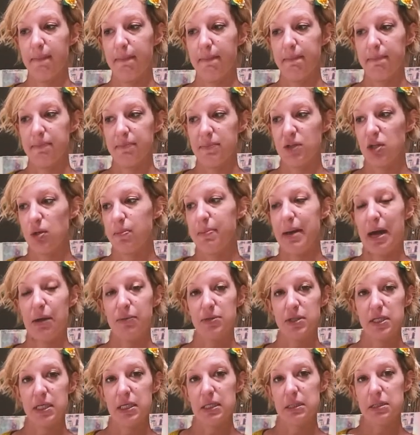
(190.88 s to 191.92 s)
little
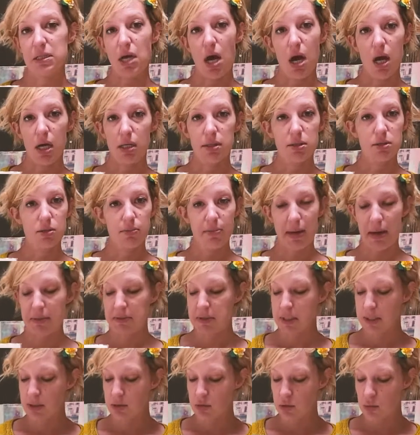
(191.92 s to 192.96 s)
mounting dots or
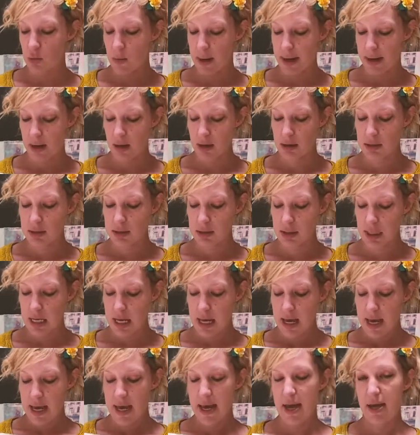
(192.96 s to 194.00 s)
mounting squares,
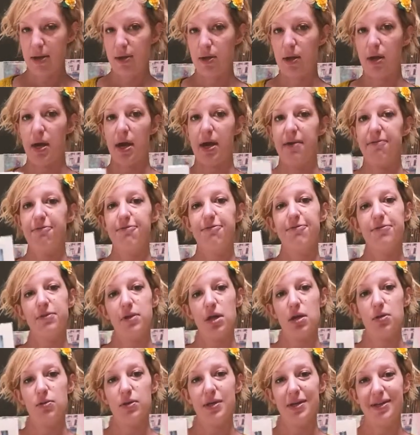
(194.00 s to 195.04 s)
and I
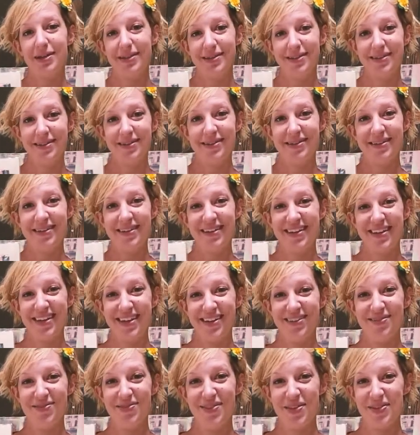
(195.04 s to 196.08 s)
float it,
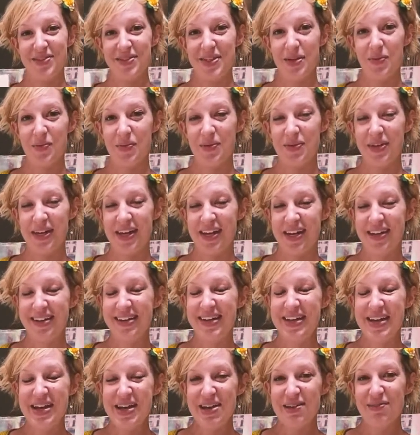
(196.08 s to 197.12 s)
again, there's that word again,
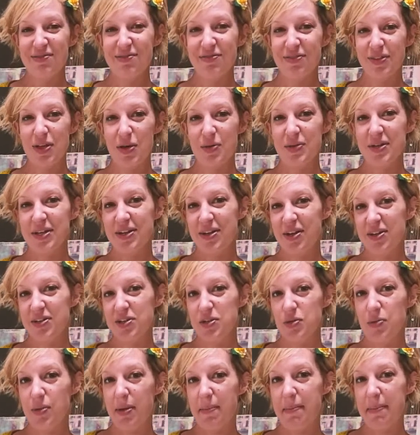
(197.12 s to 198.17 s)
float it
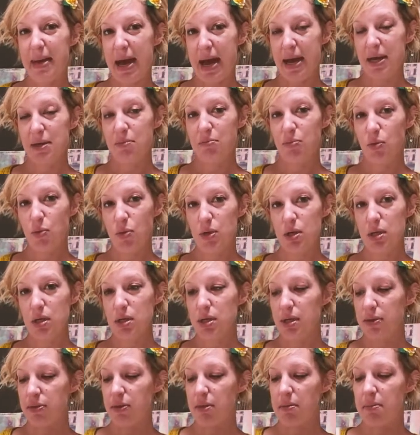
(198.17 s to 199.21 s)
onto a mat board,
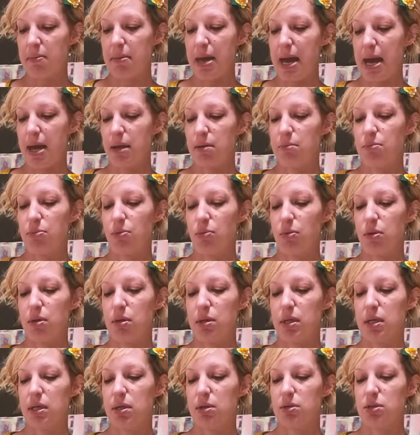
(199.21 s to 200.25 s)
and the mat
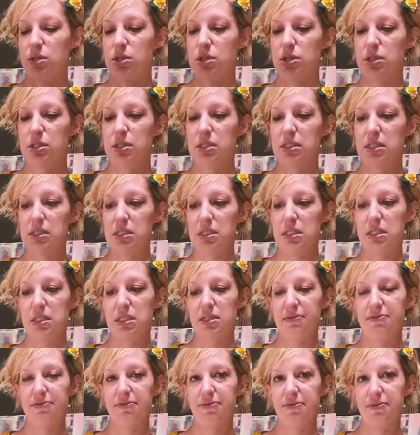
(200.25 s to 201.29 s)
board here is just a
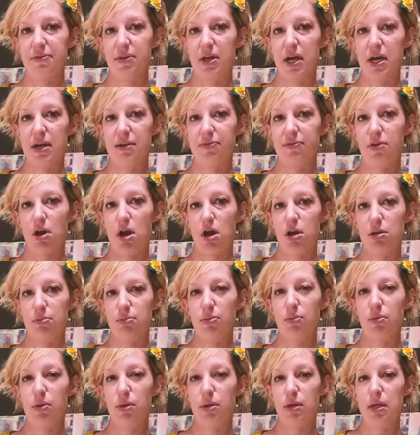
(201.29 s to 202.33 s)
stiff kind of
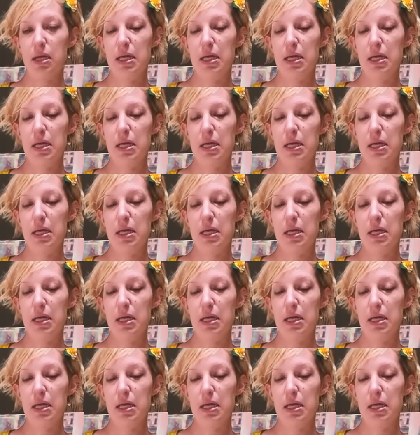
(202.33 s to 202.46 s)
cardboard,